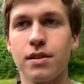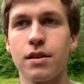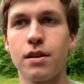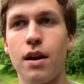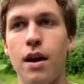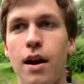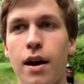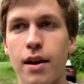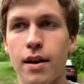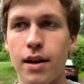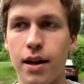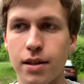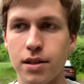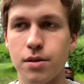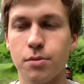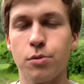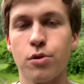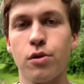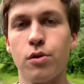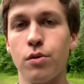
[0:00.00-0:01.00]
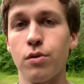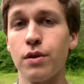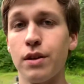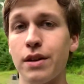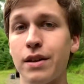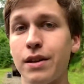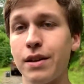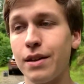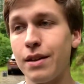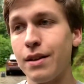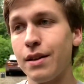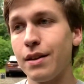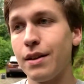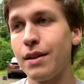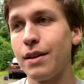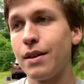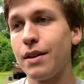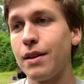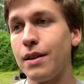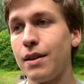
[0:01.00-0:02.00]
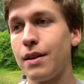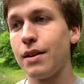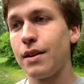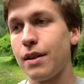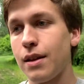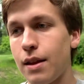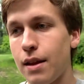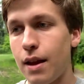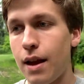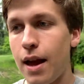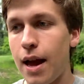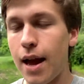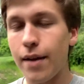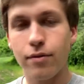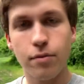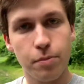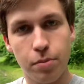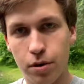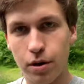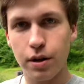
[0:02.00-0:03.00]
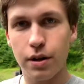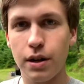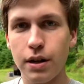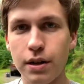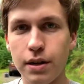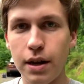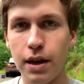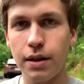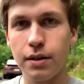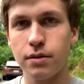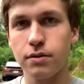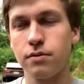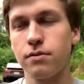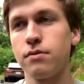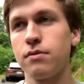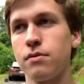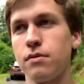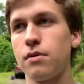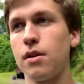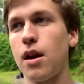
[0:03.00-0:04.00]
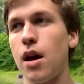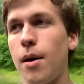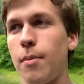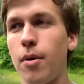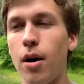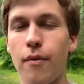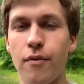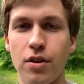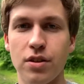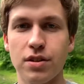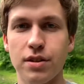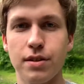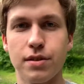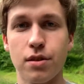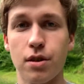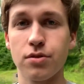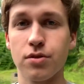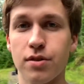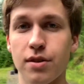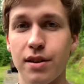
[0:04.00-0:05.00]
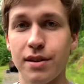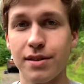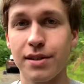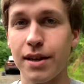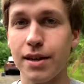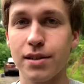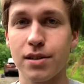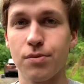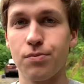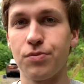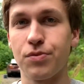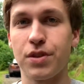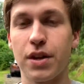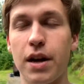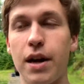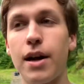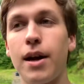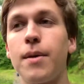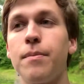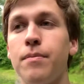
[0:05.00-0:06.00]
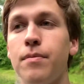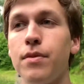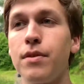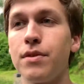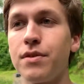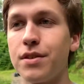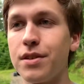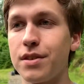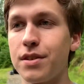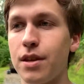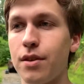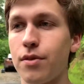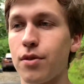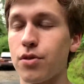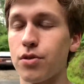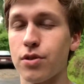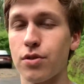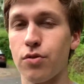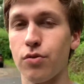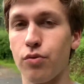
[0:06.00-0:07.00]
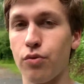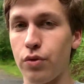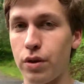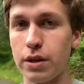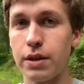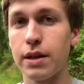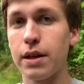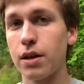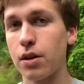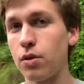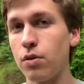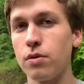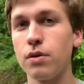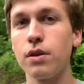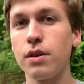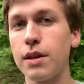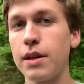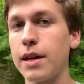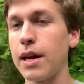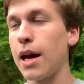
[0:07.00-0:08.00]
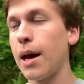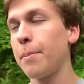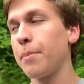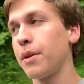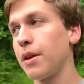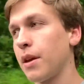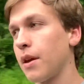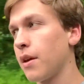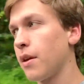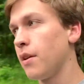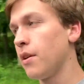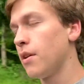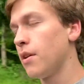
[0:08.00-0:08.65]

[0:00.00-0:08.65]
Uh, I uh, got some coolant. Haven't put it in yet. Um, obviously, it's also gonna take some time to see if there's really a coolant leak happening.